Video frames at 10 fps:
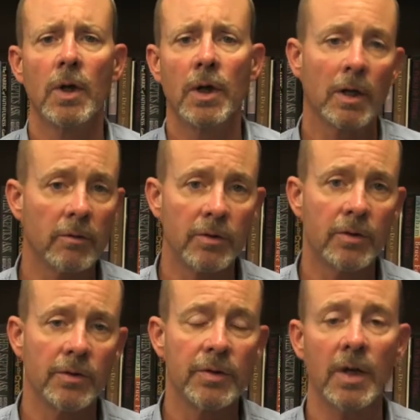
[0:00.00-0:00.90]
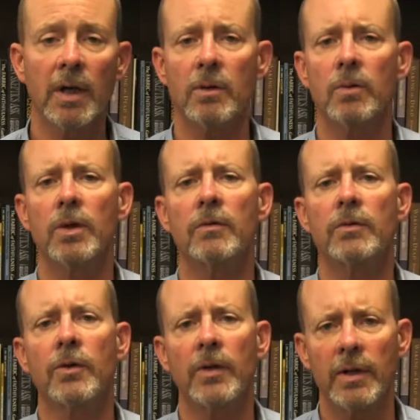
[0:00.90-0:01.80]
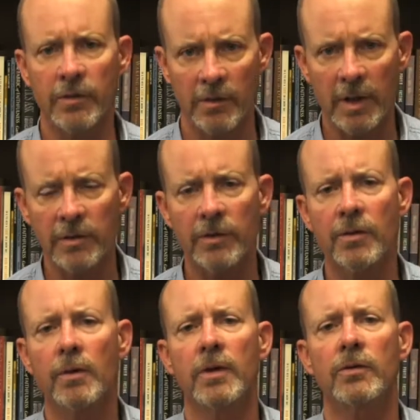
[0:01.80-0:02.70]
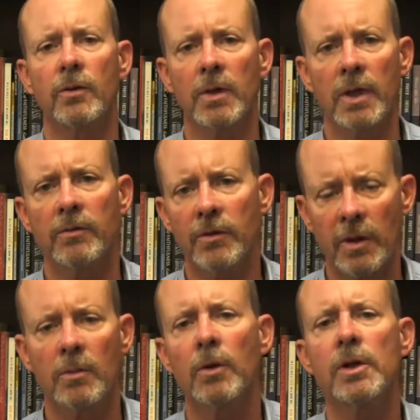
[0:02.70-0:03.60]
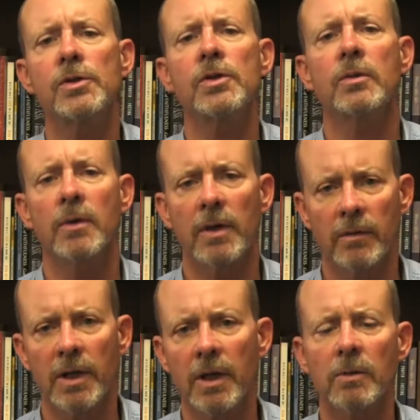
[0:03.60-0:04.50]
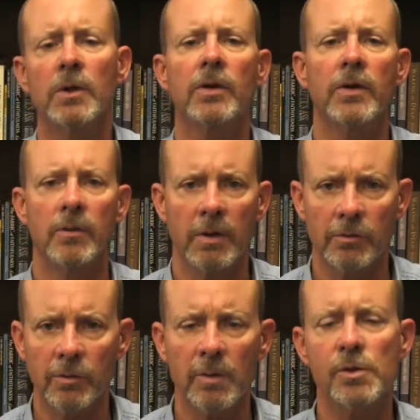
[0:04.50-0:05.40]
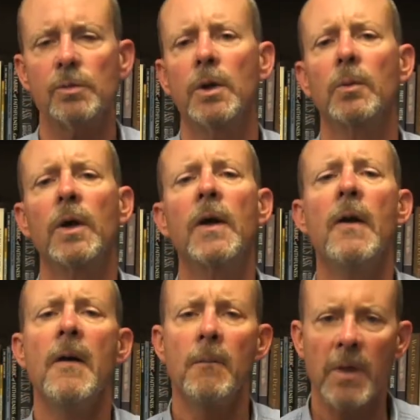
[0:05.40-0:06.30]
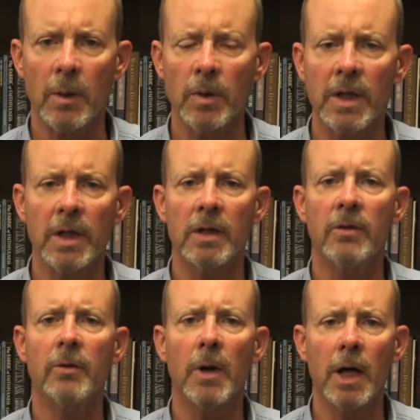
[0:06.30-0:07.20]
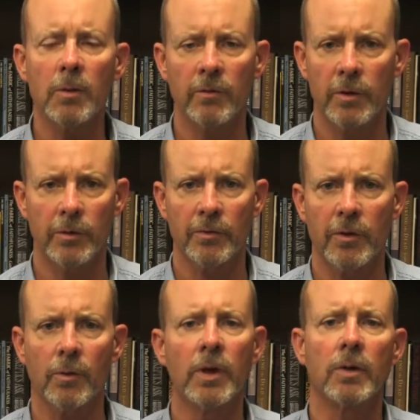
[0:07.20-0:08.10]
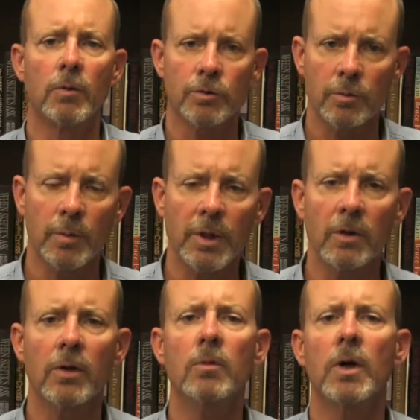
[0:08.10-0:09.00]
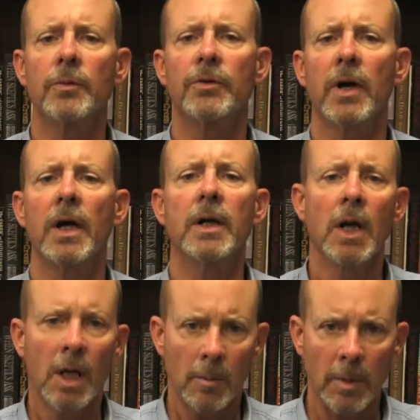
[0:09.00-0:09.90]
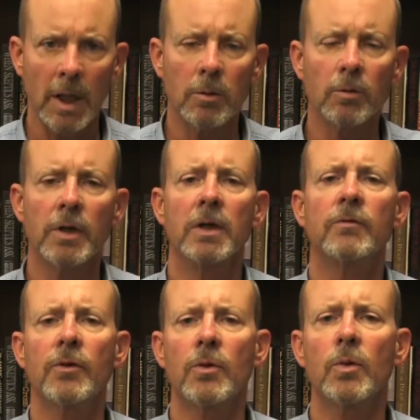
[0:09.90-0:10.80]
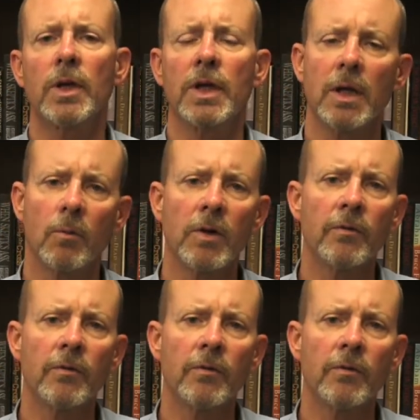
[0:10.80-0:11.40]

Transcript: every Tuesday night or whatever. So that's 3. So we have celebration, then we have accountability, then we have scripture memory. Then we get into the Bible verse for the week, which will be on our website, Bible reading for the week. And we